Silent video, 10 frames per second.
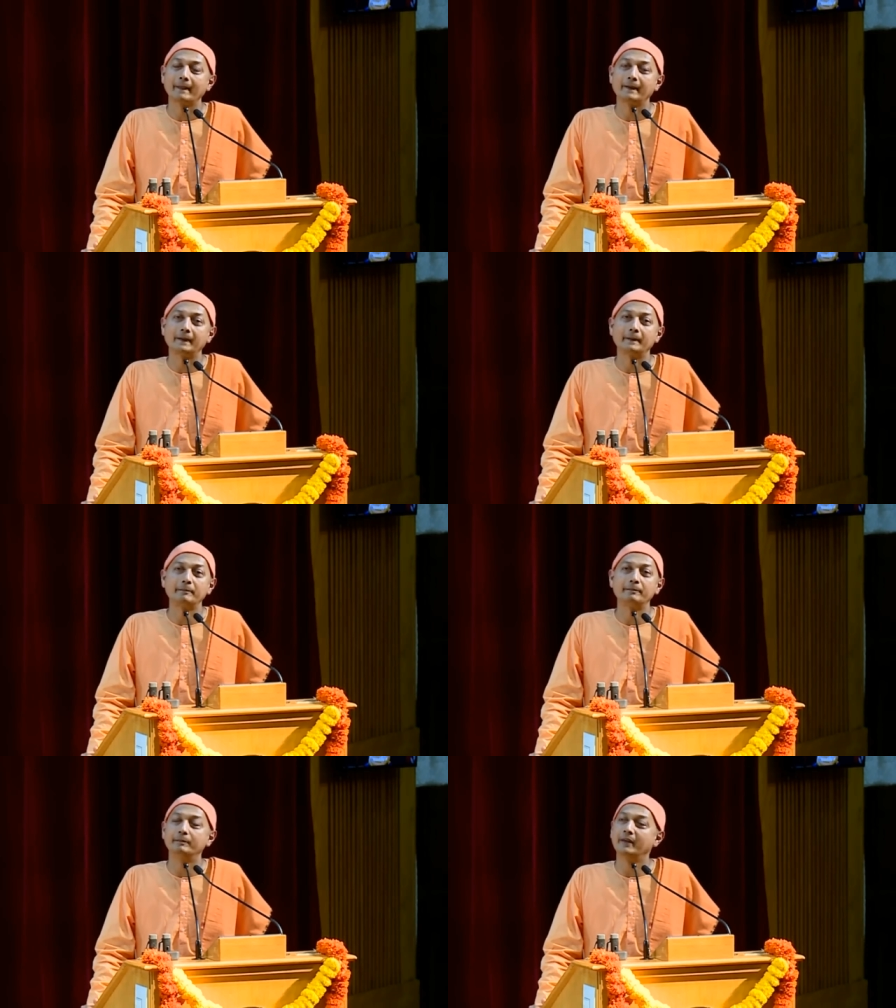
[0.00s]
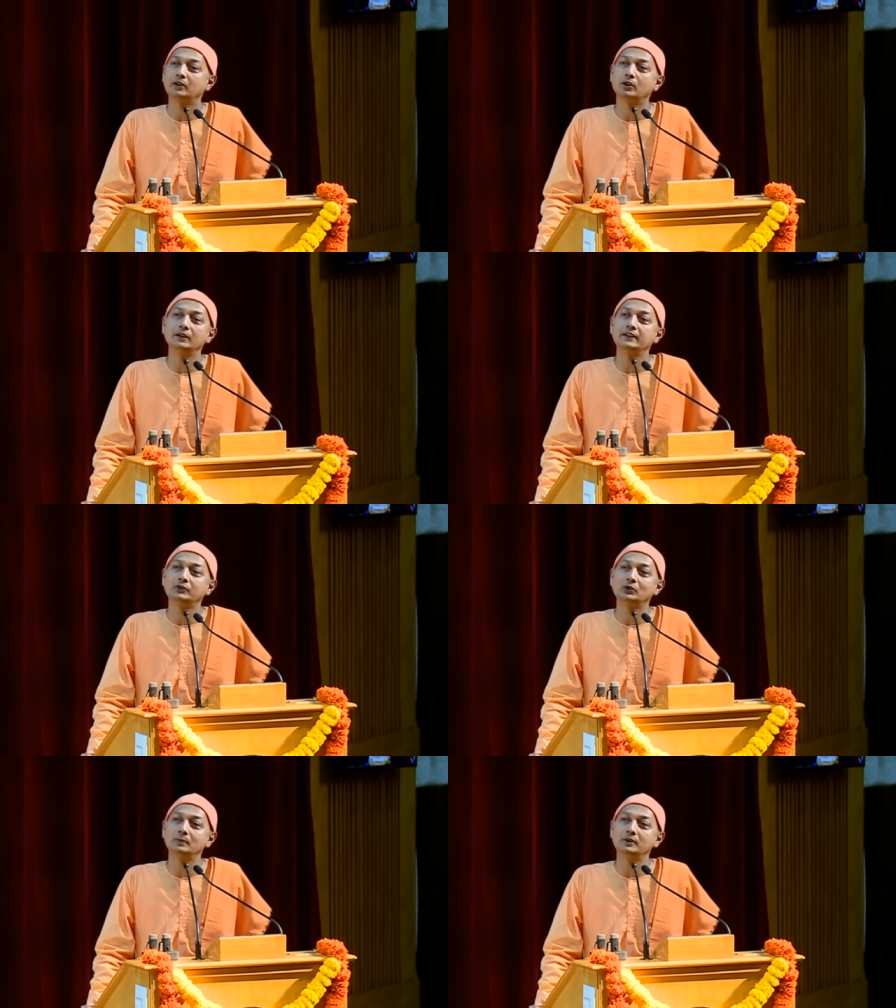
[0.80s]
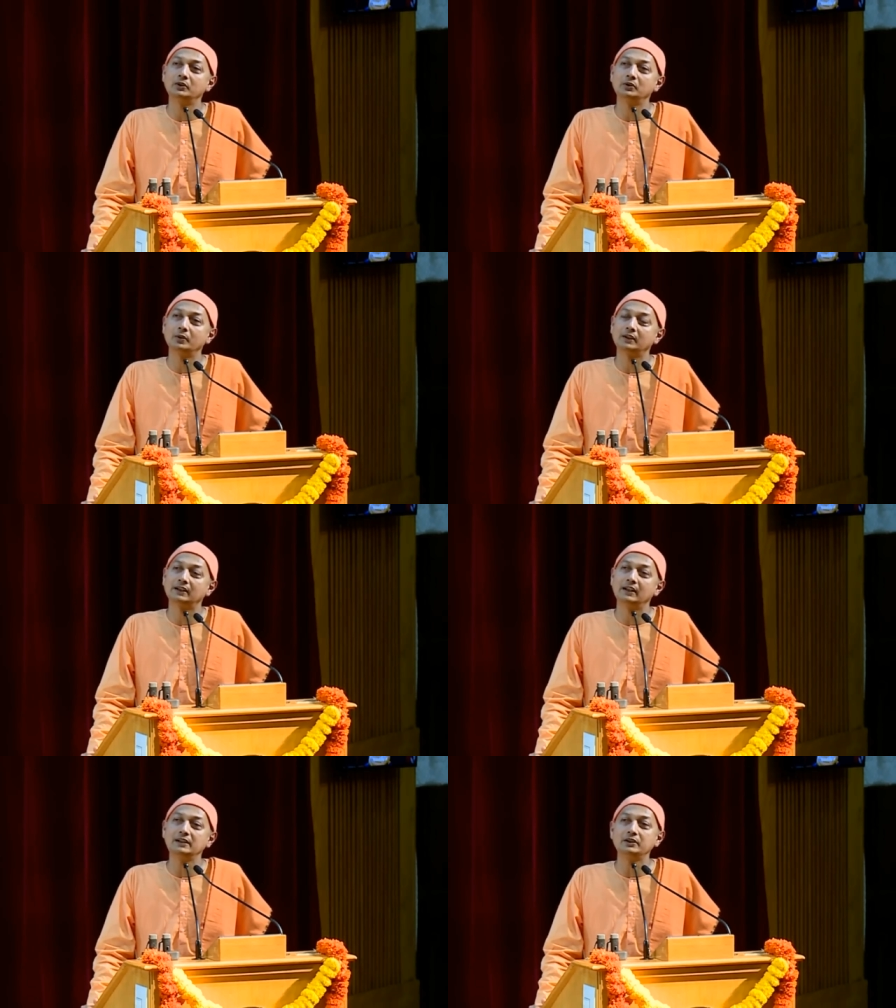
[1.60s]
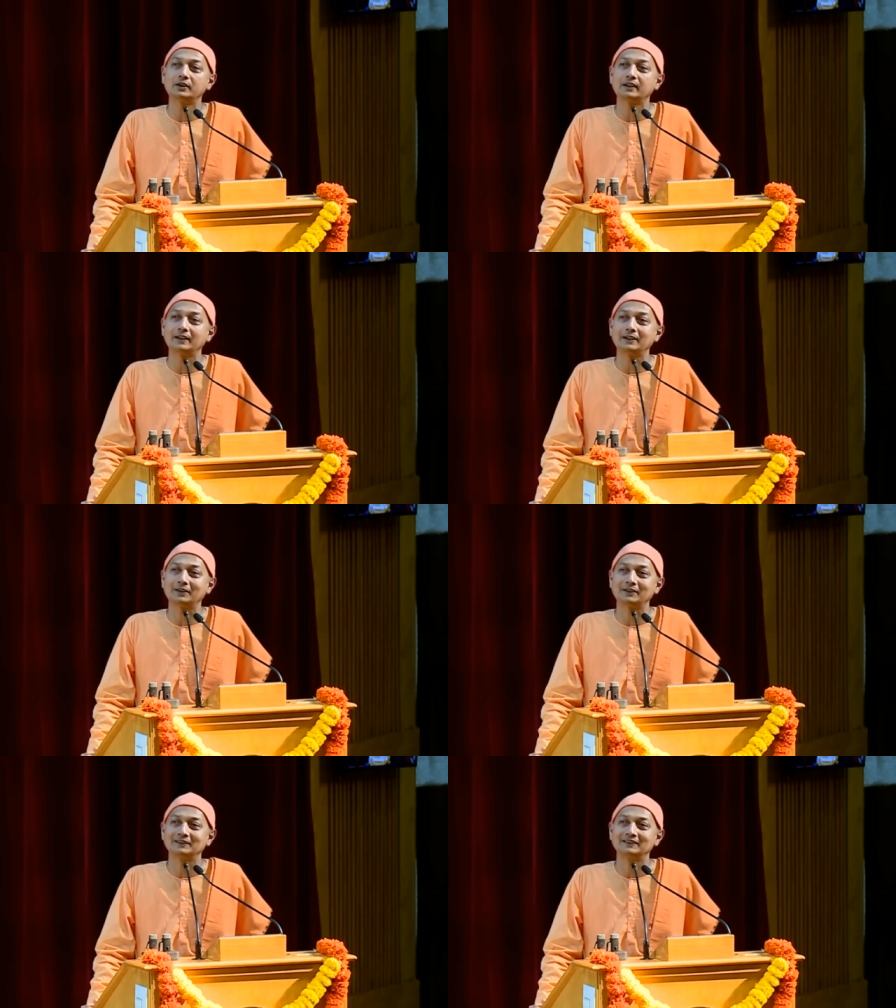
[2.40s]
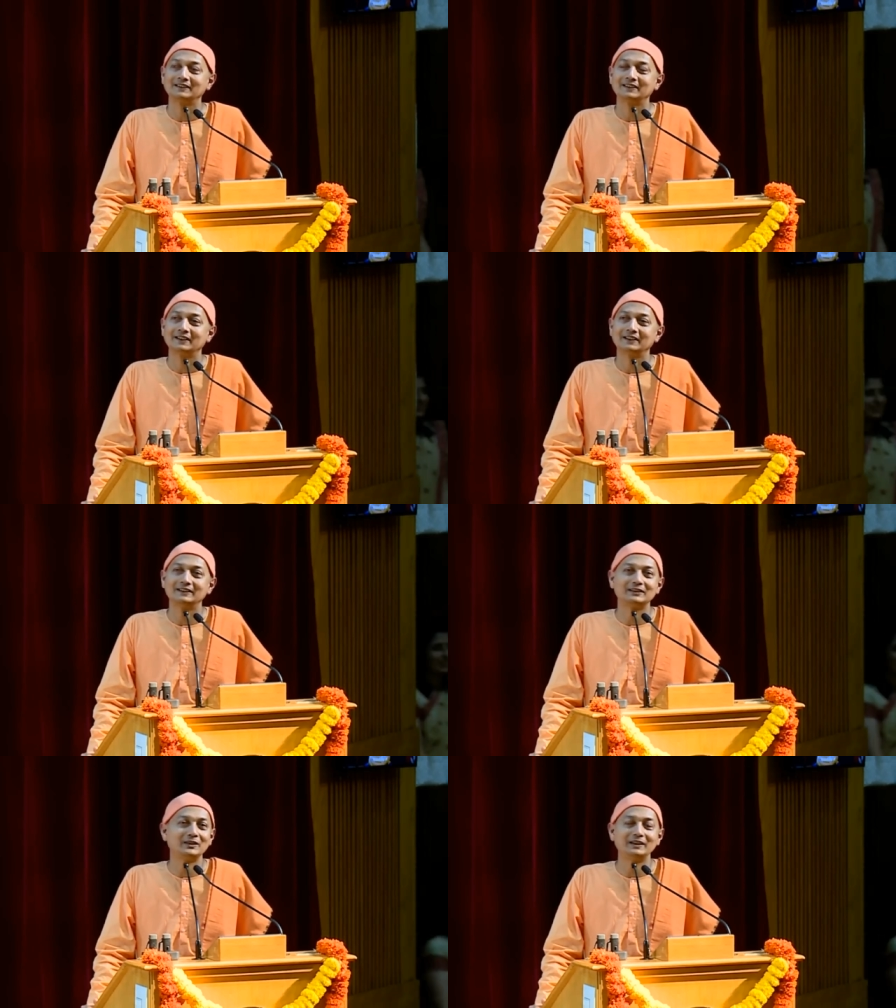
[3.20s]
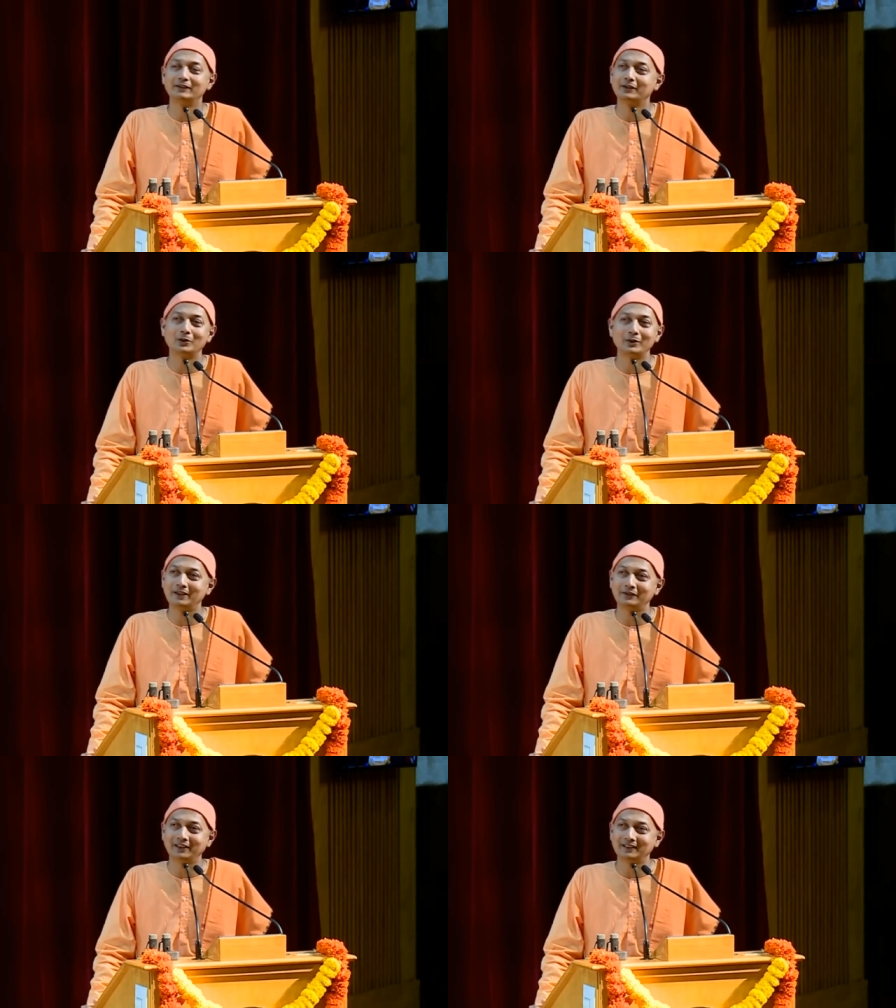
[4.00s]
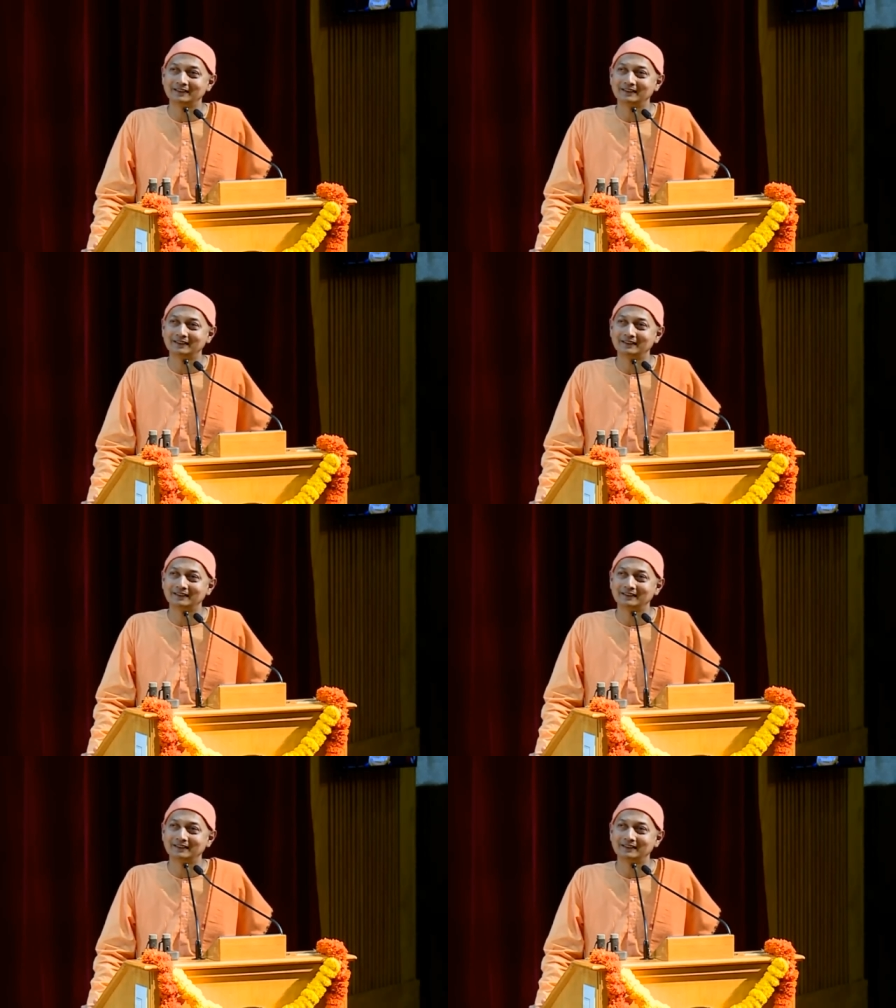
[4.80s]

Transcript: Uh, my colleagues told me you are killing your career. This will never go anywhere.